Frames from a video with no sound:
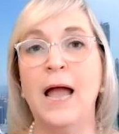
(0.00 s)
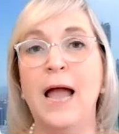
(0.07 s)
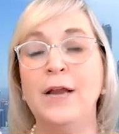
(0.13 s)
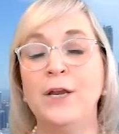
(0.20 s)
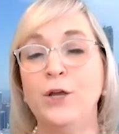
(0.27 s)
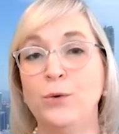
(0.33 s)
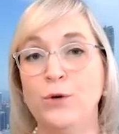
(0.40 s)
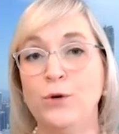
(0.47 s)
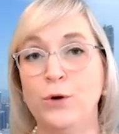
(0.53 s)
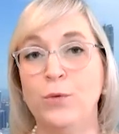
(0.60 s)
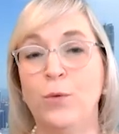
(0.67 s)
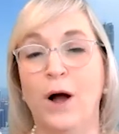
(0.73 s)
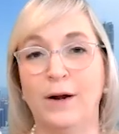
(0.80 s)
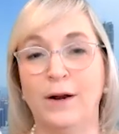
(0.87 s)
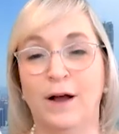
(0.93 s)
And you do
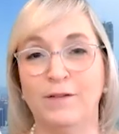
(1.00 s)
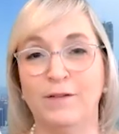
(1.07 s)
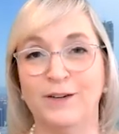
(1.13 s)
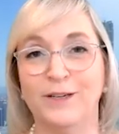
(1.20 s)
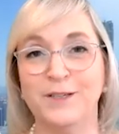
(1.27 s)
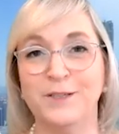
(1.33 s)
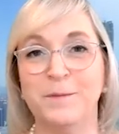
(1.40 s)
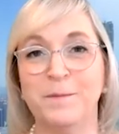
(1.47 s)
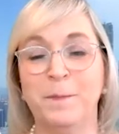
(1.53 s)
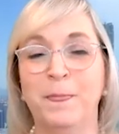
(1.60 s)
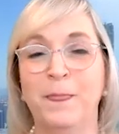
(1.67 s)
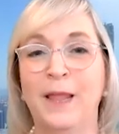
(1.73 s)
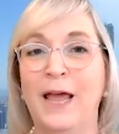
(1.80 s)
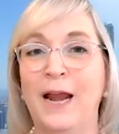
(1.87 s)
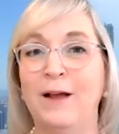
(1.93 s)
want coverage.
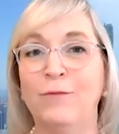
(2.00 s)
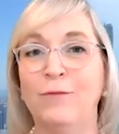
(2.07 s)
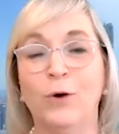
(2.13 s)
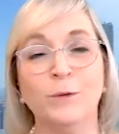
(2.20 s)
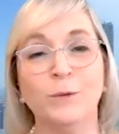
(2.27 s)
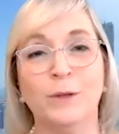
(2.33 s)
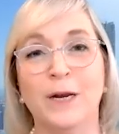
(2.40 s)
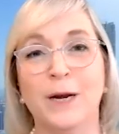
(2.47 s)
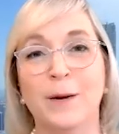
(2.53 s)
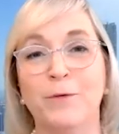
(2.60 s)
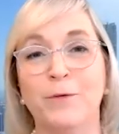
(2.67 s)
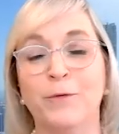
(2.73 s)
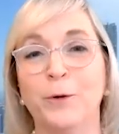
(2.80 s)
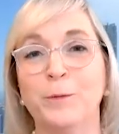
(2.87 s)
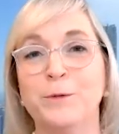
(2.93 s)
And I've worked with a number
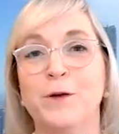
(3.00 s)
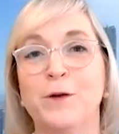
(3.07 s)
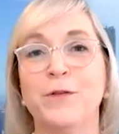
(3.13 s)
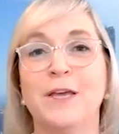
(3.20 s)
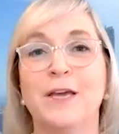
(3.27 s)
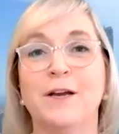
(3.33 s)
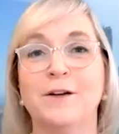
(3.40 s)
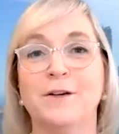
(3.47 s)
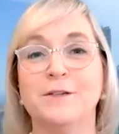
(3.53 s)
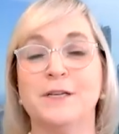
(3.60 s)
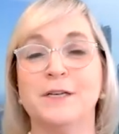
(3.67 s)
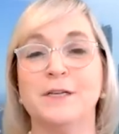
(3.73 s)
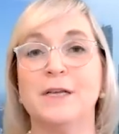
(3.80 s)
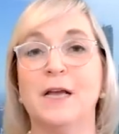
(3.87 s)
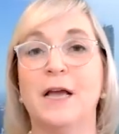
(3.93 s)
of groups over the years
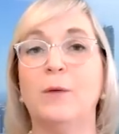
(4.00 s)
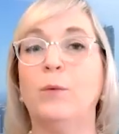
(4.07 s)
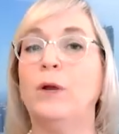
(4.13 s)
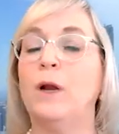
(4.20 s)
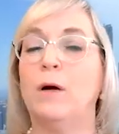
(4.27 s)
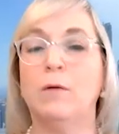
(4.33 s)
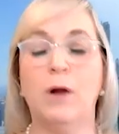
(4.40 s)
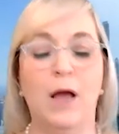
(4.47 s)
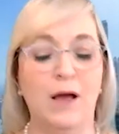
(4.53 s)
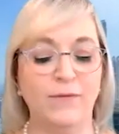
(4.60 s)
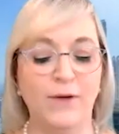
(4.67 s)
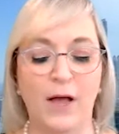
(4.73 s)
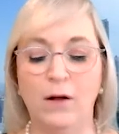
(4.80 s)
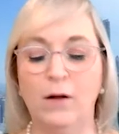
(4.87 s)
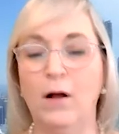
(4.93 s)
that say we don't have
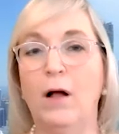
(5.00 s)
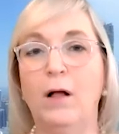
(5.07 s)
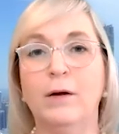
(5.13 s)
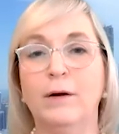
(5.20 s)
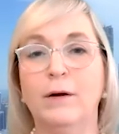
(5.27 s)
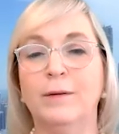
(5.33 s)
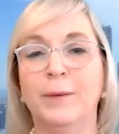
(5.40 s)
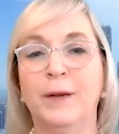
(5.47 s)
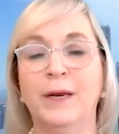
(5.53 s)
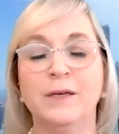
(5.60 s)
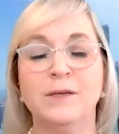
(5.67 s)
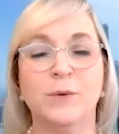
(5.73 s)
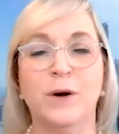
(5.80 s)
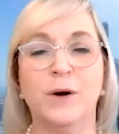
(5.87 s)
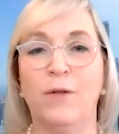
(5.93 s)
alcohol at our
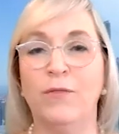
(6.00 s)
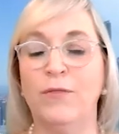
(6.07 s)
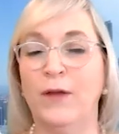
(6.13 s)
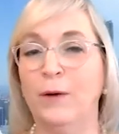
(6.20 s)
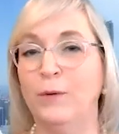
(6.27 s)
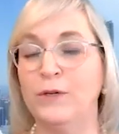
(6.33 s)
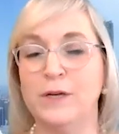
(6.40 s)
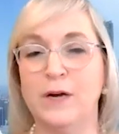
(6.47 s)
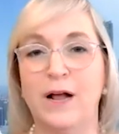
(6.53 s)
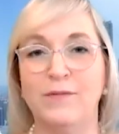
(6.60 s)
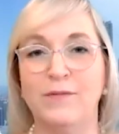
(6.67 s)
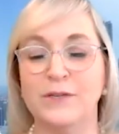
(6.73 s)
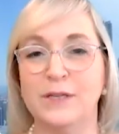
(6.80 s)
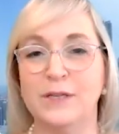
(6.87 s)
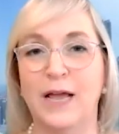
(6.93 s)
meetings, we don't think we should have
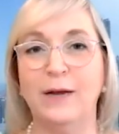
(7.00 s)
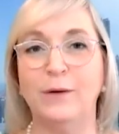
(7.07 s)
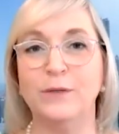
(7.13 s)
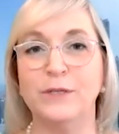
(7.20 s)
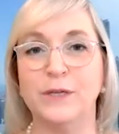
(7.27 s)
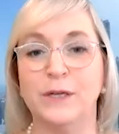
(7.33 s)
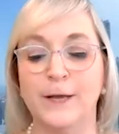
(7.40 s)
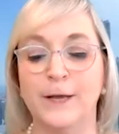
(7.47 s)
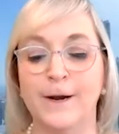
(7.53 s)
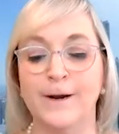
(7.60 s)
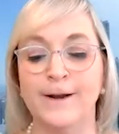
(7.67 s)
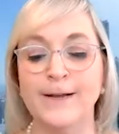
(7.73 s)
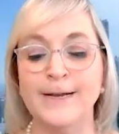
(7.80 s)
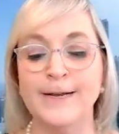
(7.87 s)
this language in there.